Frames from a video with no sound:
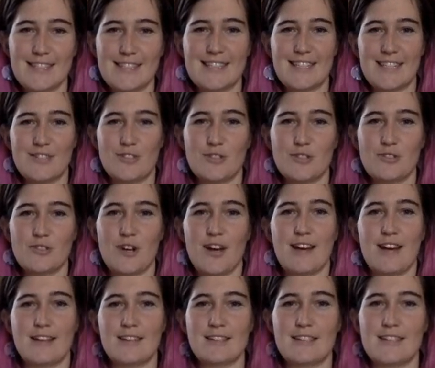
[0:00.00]
did your
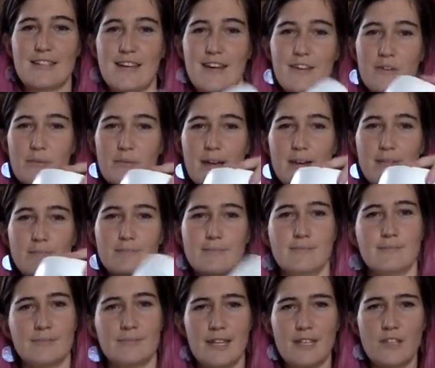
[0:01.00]
drawings the other way,
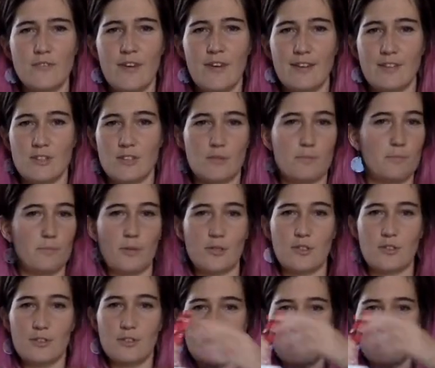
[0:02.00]
that's fine. Just push it